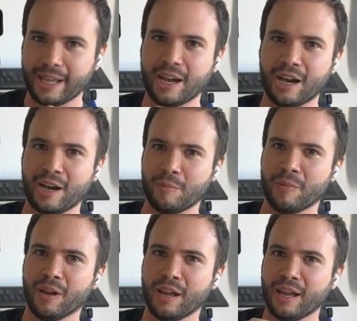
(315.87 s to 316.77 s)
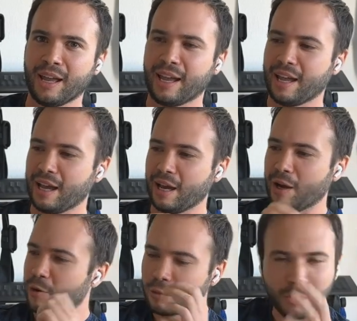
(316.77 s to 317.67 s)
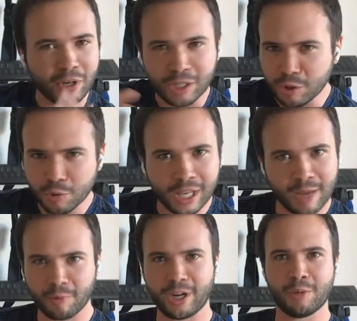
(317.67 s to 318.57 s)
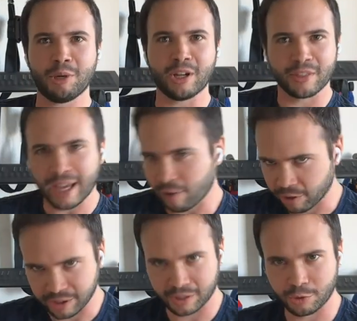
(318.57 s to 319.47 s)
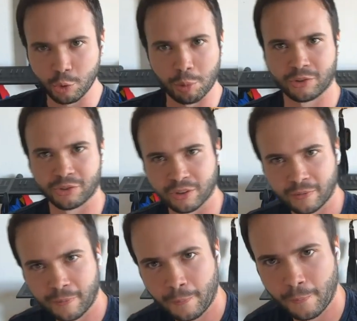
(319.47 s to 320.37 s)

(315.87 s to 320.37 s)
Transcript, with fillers: Um, can you elaborate a bit on that, or is it too personal?